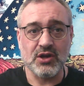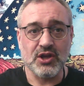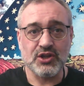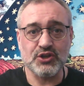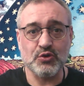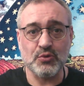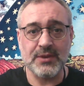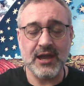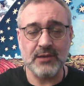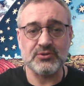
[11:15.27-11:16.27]
you will be
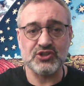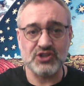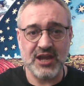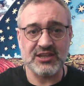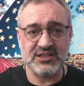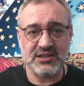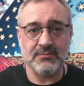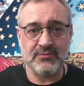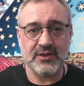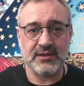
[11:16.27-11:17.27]
able to change something.